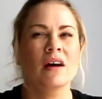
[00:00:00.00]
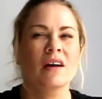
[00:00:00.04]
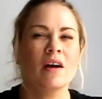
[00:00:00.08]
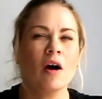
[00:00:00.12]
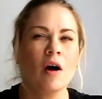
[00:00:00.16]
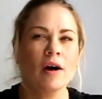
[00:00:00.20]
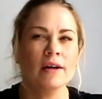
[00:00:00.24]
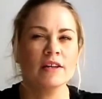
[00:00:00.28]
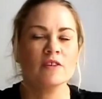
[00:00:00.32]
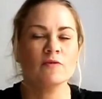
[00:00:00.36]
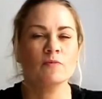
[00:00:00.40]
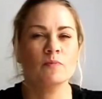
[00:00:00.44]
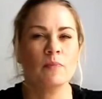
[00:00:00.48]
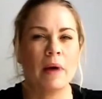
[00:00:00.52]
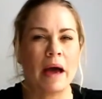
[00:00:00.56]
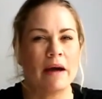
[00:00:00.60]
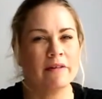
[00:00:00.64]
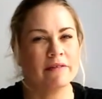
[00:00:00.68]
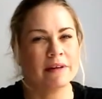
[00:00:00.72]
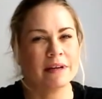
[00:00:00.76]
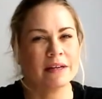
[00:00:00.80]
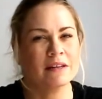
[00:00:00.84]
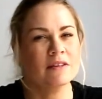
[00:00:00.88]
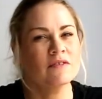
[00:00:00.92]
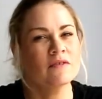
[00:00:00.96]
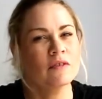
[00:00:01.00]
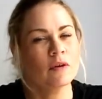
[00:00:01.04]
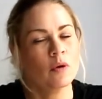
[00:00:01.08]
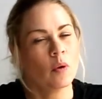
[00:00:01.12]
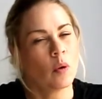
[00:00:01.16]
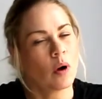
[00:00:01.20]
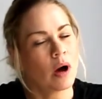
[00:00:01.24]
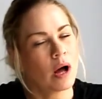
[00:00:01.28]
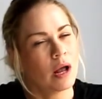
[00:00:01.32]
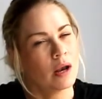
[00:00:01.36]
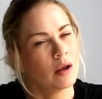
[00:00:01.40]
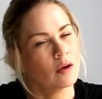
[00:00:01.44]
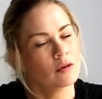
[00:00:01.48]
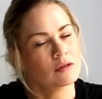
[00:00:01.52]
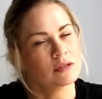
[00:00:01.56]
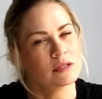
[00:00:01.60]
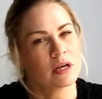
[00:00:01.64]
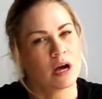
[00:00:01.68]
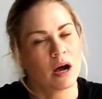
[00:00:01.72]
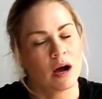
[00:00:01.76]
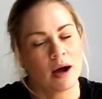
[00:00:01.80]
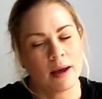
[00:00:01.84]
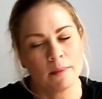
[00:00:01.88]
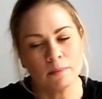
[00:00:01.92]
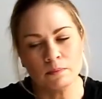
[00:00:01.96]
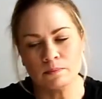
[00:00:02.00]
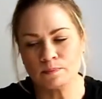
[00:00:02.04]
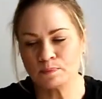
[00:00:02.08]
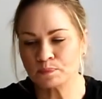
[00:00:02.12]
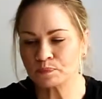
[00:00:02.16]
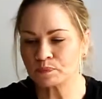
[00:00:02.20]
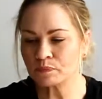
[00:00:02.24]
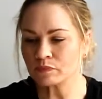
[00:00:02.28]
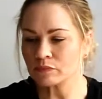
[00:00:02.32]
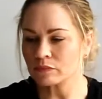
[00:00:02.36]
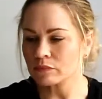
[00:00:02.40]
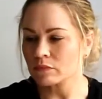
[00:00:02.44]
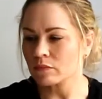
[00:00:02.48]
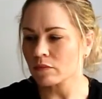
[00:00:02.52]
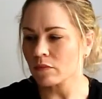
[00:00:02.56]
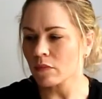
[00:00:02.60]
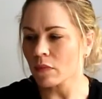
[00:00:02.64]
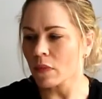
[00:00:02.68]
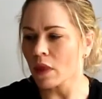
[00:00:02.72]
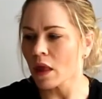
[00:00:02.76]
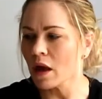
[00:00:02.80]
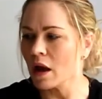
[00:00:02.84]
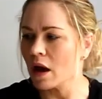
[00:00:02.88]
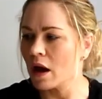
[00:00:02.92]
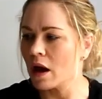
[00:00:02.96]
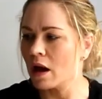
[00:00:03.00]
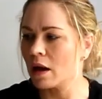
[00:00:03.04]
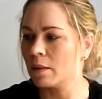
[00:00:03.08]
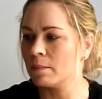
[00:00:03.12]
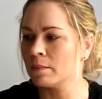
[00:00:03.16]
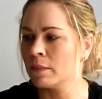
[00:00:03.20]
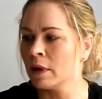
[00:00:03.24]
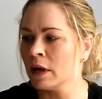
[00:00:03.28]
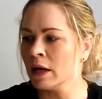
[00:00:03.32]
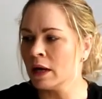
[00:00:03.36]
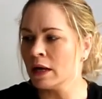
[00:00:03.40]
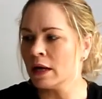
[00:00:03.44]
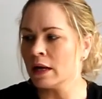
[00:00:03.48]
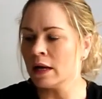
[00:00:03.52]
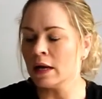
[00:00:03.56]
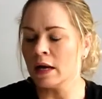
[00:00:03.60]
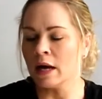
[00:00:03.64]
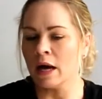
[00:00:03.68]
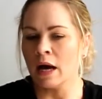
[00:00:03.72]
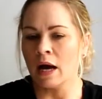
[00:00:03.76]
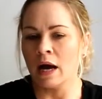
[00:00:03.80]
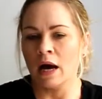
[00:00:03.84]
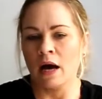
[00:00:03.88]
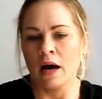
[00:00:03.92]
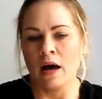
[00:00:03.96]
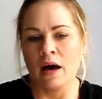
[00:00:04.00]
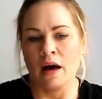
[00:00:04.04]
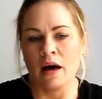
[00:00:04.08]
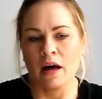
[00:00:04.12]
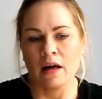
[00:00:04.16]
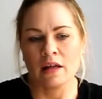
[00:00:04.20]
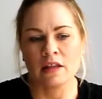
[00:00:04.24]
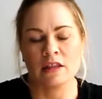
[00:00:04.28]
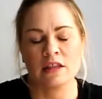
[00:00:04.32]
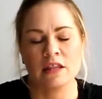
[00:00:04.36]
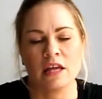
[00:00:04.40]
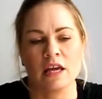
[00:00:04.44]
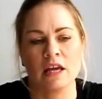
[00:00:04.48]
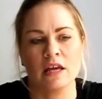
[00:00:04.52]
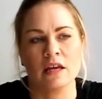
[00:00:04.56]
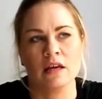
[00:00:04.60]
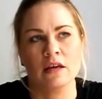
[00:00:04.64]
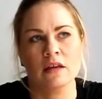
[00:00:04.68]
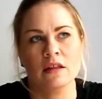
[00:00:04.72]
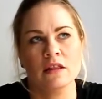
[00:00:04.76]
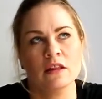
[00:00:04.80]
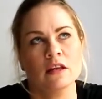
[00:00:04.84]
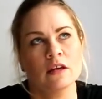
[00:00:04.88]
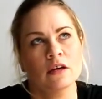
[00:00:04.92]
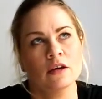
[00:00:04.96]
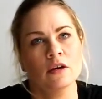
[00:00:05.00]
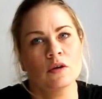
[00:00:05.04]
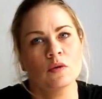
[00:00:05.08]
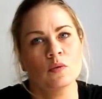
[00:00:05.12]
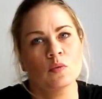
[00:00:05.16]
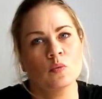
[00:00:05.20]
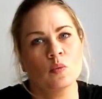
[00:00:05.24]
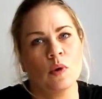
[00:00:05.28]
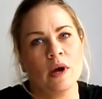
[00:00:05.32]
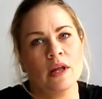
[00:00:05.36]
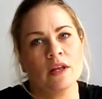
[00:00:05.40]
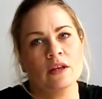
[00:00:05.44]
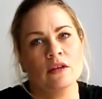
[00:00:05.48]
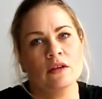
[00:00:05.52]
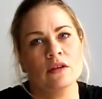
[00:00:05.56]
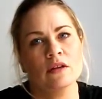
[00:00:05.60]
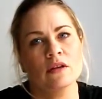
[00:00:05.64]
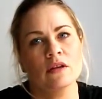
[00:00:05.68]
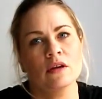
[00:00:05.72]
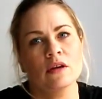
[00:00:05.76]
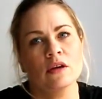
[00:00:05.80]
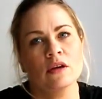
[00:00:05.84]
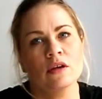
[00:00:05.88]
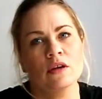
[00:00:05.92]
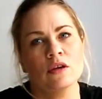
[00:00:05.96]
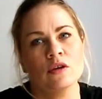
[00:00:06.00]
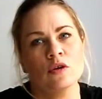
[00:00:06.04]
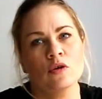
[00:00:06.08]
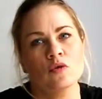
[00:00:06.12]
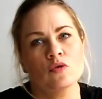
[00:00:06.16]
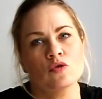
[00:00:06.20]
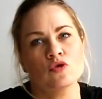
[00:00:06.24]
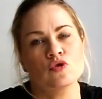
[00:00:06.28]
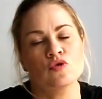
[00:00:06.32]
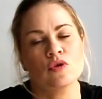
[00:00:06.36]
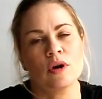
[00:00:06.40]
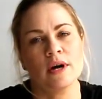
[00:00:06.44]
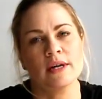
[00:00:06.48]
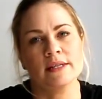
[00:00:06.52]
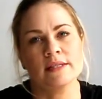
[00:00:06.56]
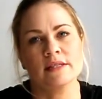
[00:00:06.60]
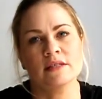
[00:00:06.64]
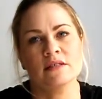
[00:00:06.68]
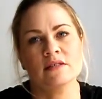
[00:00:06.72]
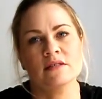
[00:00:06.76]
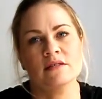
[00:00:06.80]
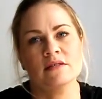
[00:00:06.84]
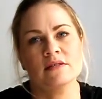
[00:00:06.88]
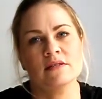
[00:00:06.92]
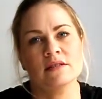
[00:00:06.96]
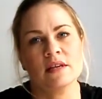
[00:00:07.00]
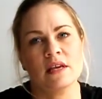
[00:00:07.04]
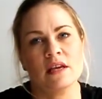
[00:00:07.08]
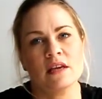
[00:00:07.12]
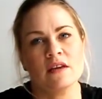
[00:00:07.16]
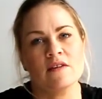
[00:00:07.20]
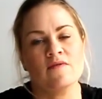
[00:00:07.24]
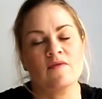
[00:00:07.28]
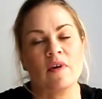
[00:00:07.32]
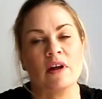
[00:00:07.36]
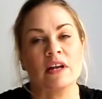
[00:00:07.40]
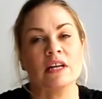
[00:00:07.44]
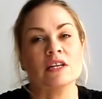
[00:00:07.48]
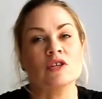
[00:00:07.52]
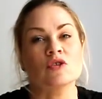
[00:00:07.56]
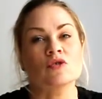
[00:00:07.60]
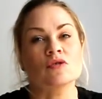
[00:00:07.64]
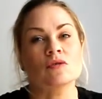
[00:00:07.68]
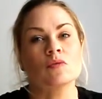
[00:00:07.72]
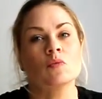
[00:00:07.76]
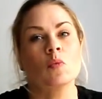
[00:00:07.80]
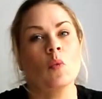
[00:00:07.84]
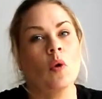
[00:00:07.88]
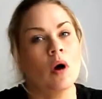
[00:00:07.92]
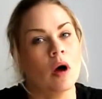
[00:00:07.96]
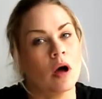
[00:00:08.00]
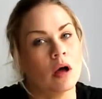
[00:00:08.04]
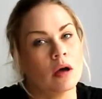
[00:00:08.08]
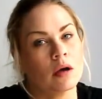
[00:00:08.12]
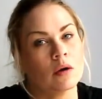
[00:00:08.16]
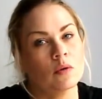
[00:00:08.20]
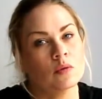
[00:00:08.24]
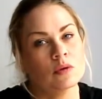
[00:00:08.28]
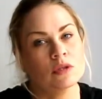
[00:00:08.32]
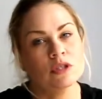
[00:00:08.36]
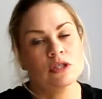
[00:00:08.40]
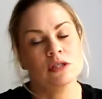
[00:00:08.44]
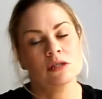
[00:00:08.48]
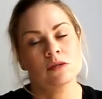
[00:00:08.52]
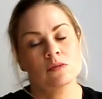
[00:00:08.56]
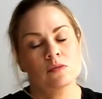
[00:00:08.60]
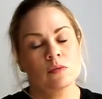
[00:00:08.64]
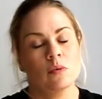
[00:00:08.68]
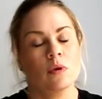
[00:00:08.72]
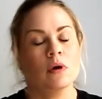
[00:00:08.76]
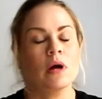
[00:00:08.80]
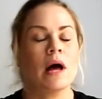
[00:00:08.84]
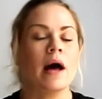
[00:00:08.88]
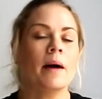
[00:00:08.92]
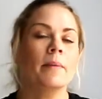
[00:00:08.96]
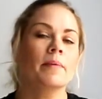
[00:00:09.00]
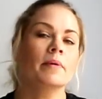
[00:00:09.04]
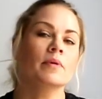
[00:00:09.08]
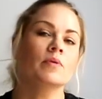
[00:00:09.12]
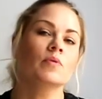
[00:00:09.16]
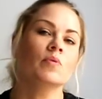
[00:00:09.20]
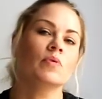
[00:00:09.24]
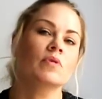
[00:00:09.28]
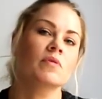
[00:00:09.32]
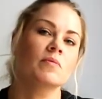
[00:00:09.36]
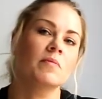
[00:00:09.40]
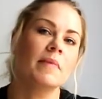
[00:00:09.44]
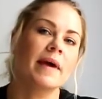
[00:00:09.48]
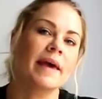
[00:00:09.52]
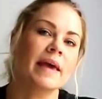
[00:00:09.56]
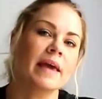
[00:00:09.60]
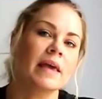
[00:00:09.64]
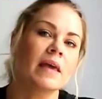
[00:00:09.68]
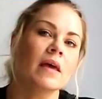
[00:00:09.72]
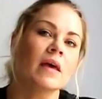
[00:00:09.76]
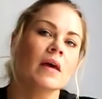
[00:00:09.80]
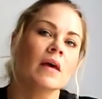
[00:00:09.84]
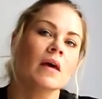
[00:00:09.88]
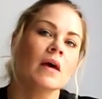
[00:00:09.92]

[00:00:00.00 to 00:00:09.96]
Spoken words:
kind of buried for quite a long time. I think that when you're trying to conceive and it doesn't work, which is what happened with me,